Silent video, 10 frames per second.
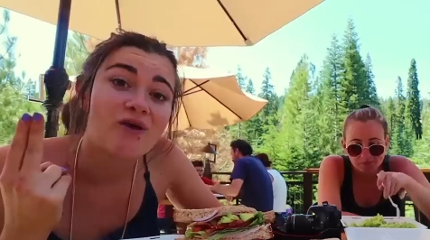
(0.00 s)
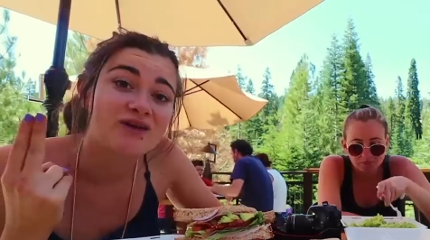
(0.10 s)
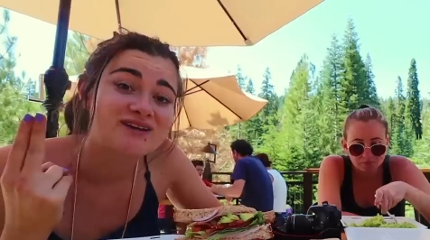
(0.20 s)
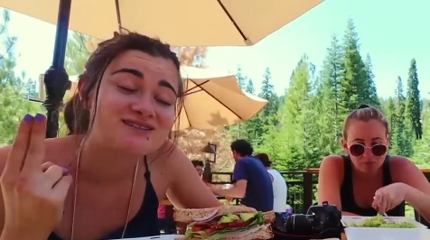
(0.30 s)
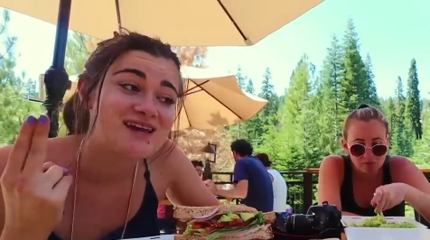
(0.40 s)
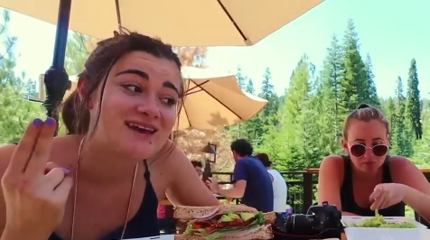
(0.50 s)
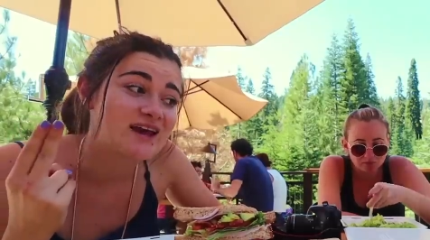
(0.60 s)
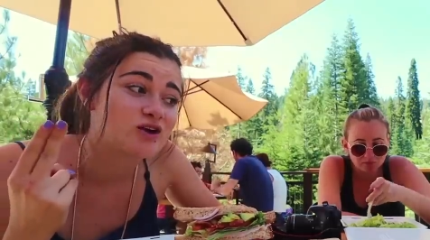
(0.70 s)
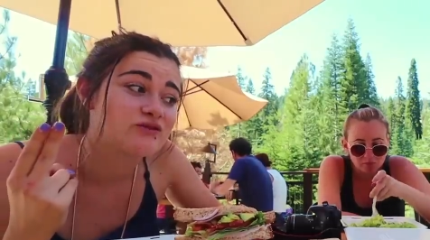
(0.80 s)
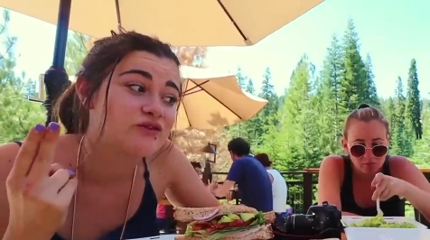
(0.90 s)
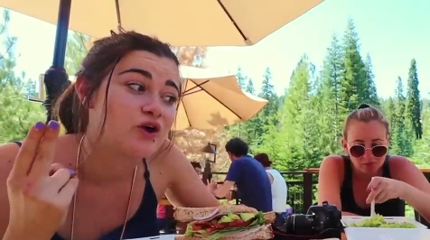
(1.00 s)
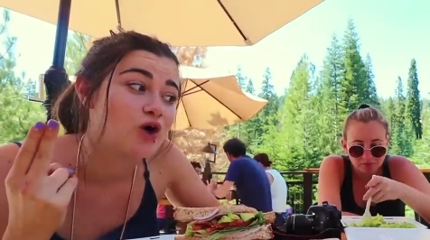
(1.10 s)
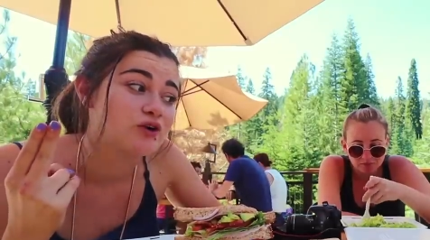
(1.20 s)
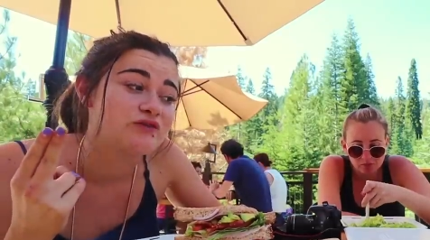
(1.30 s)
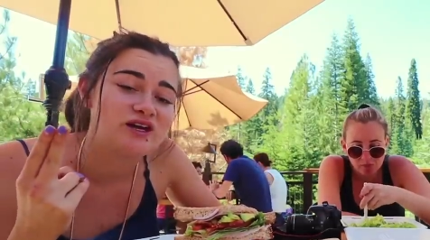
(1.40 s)
Speaker 1: how we're gonna take care of the
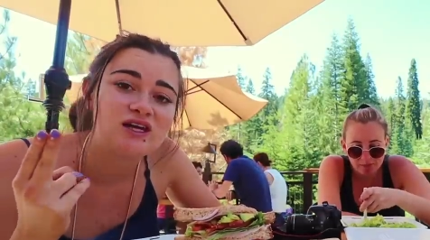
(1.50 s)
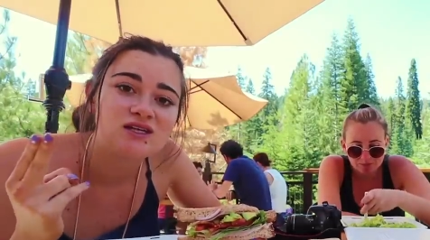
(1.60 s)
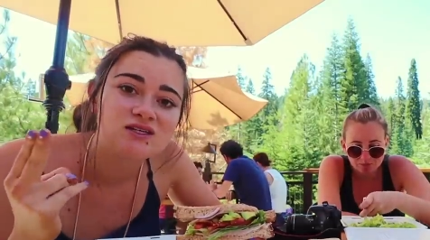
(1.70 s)
R V.